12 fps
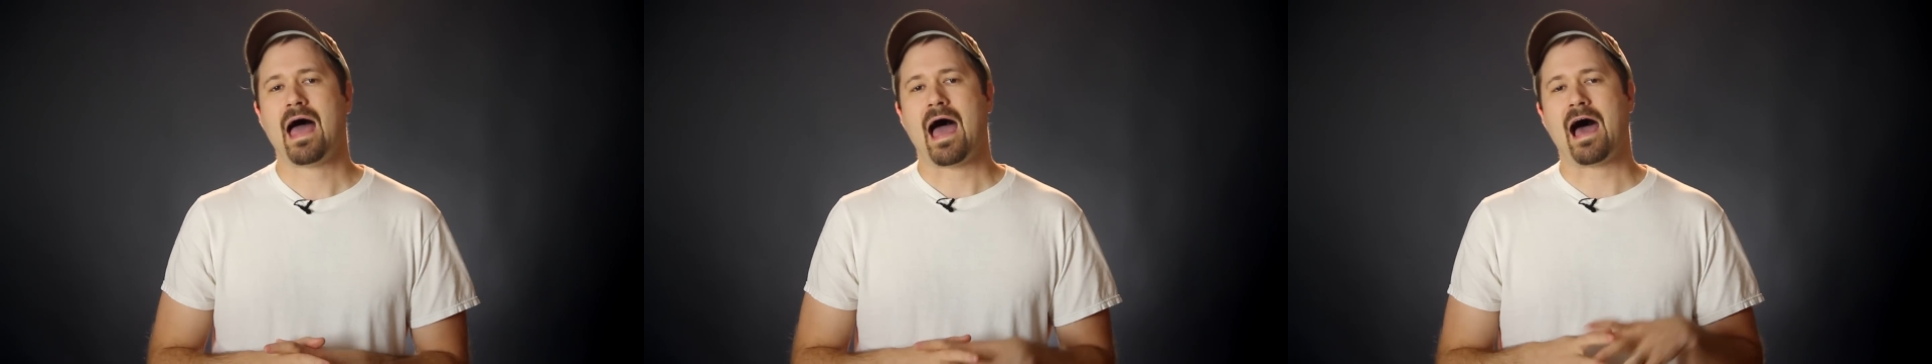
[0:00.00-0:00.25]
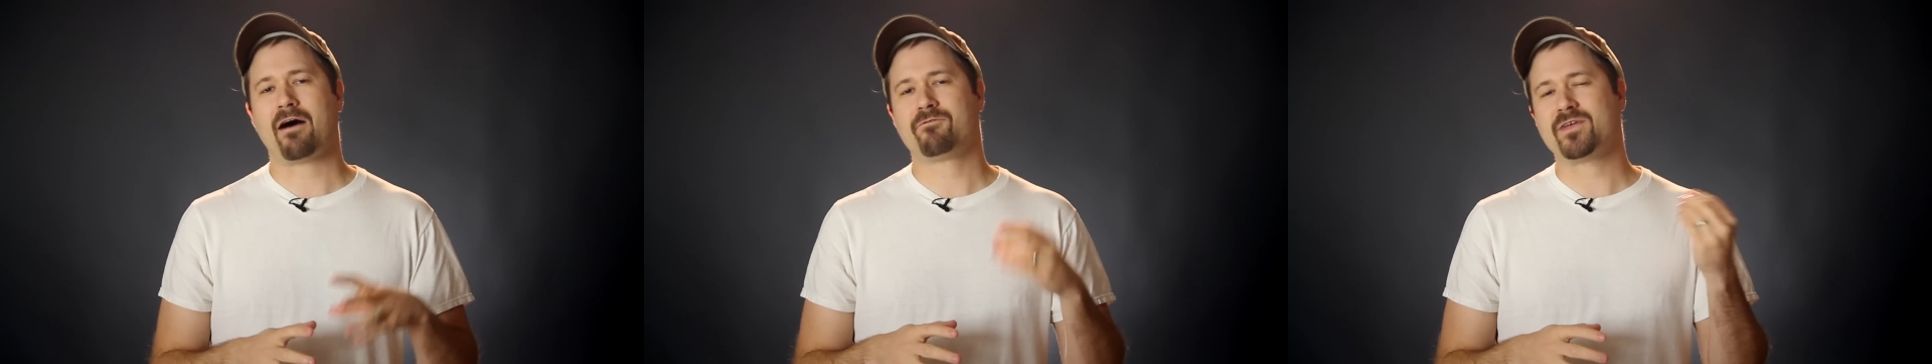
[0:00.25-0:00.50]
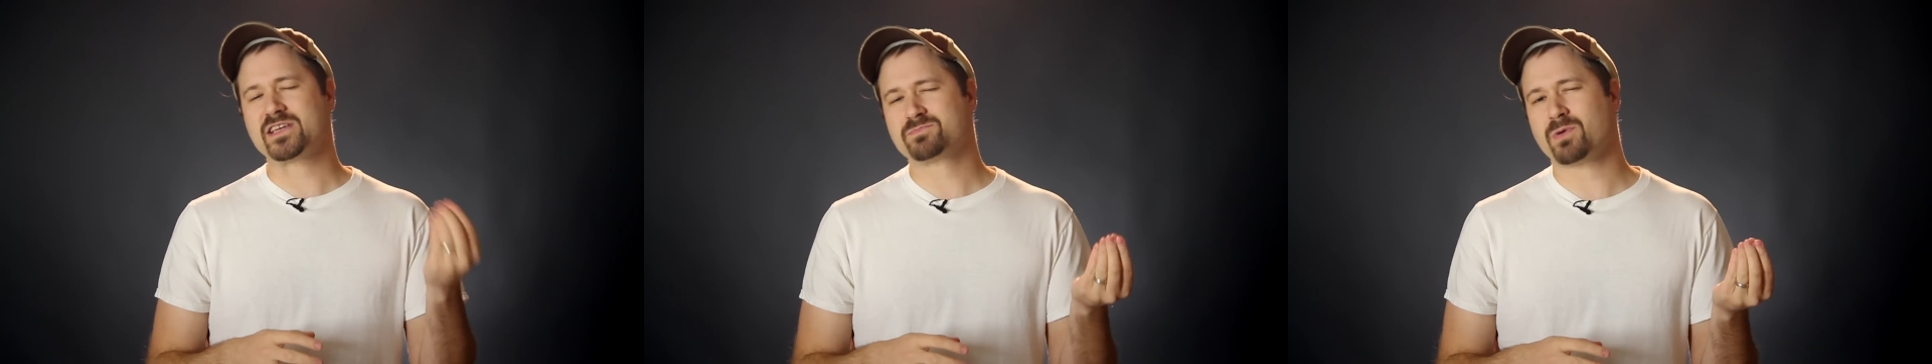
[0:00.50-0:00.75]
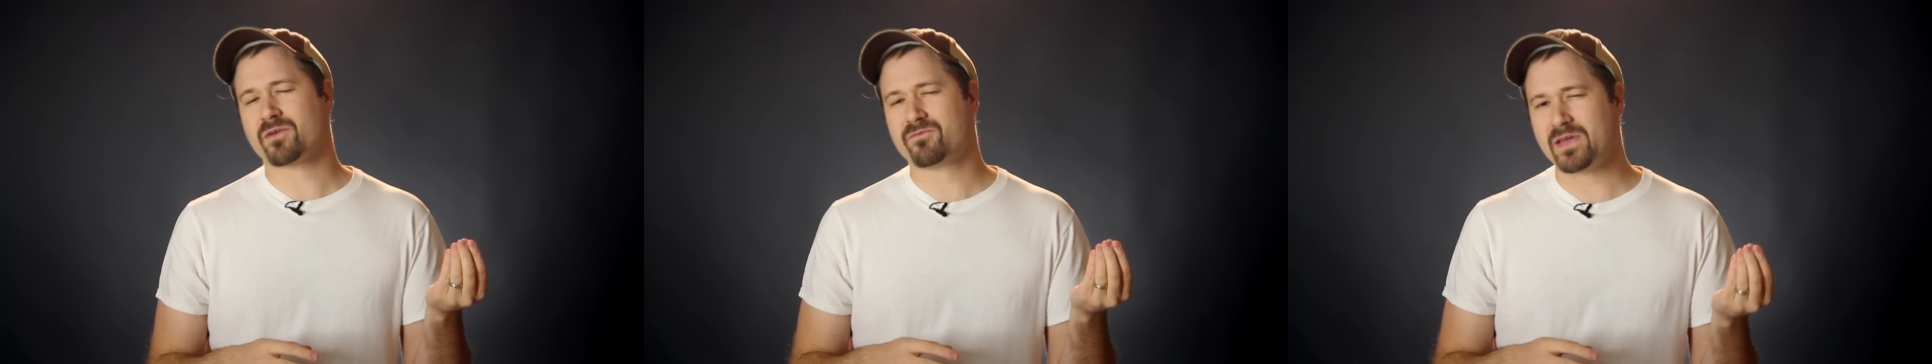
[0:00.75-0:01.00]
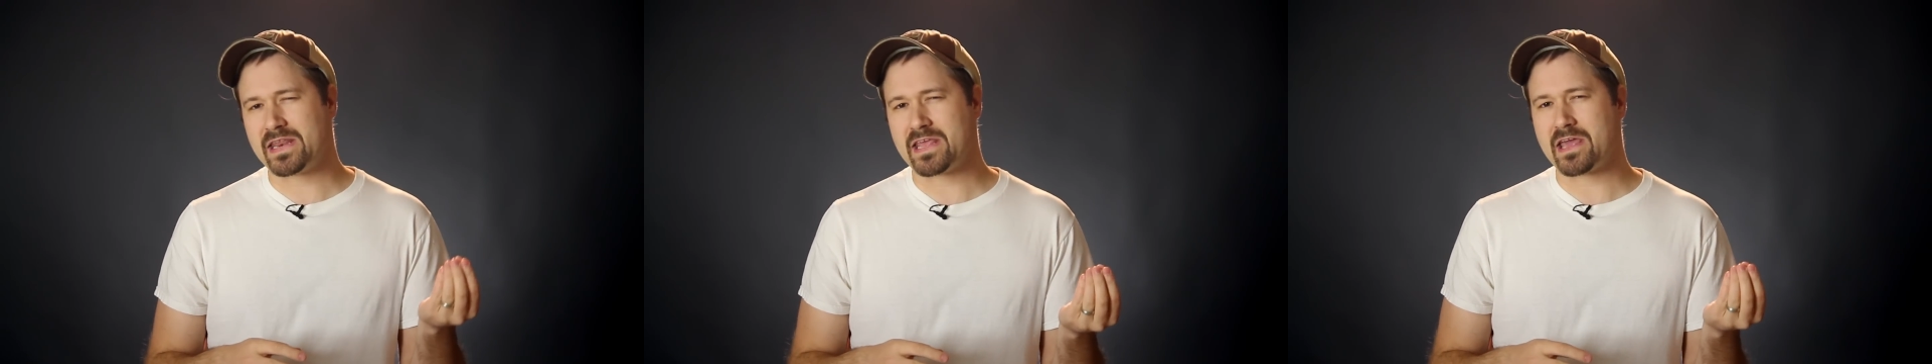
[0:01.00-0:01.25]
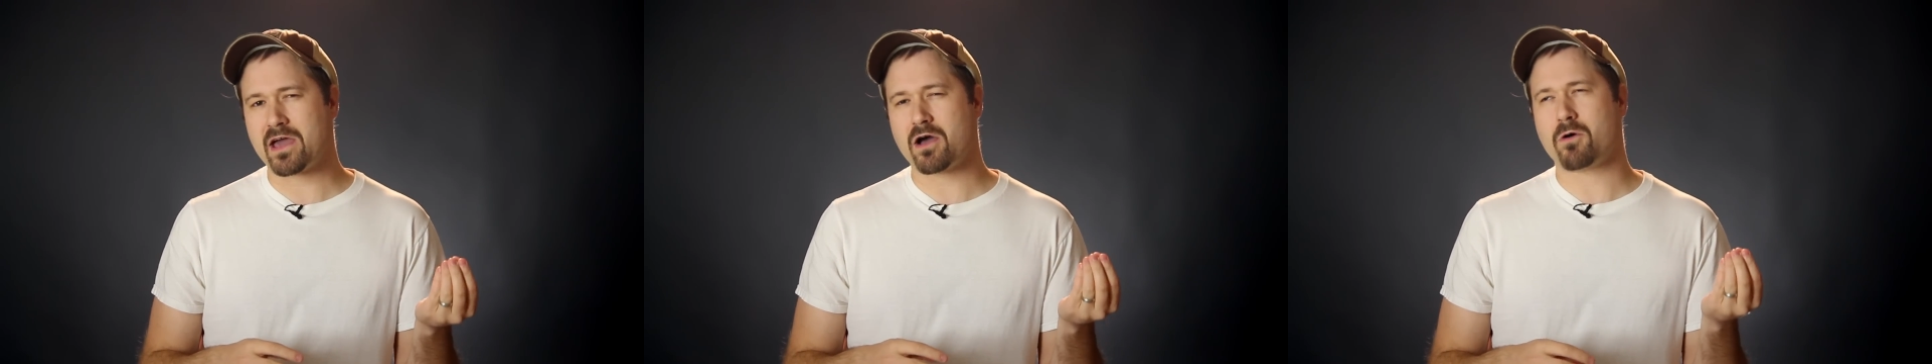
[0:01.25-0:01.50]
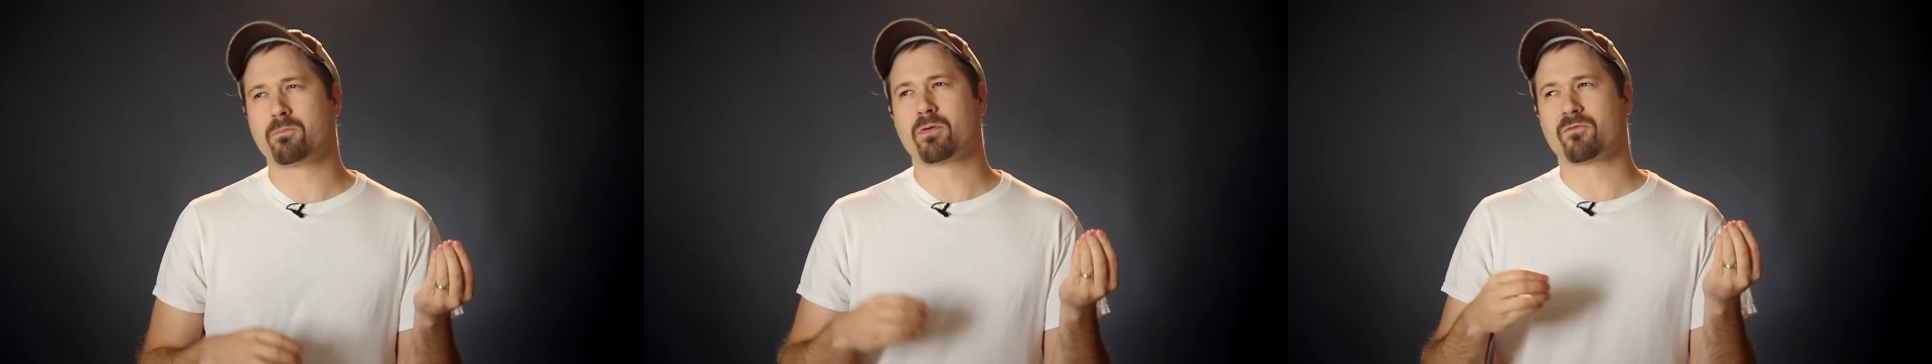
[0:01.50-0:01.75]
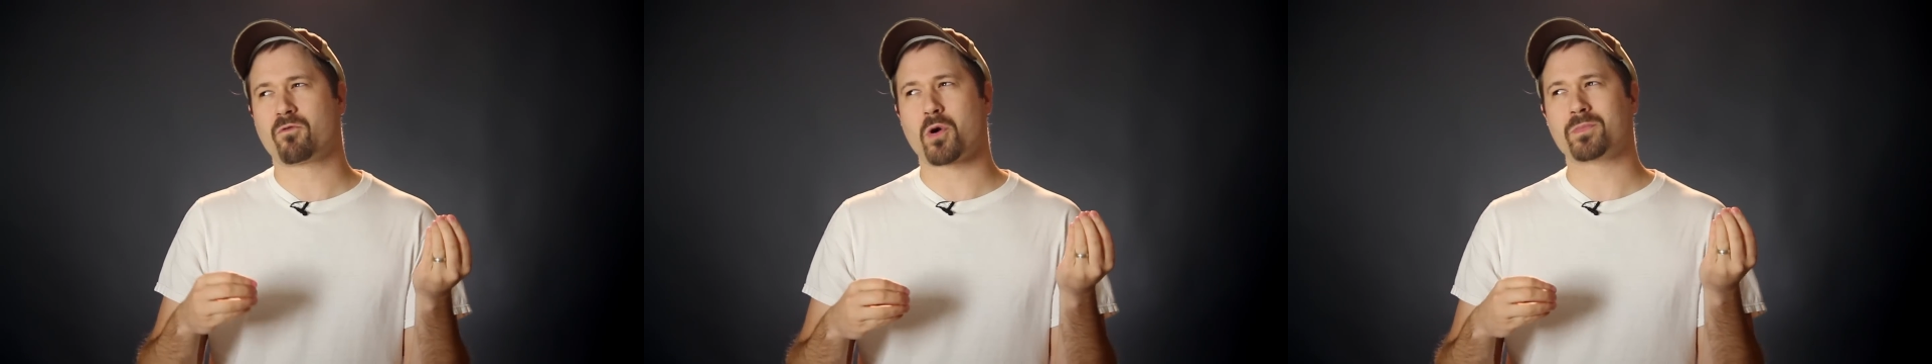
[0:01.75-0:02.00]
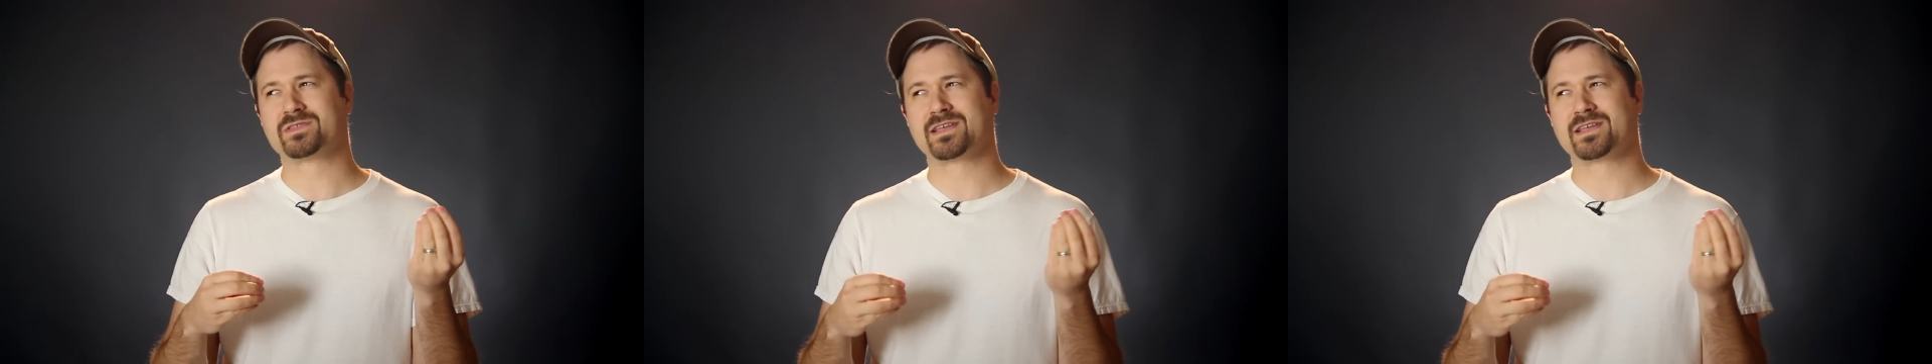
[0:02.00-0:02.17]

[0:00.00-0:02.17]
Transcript: how Facebook video performs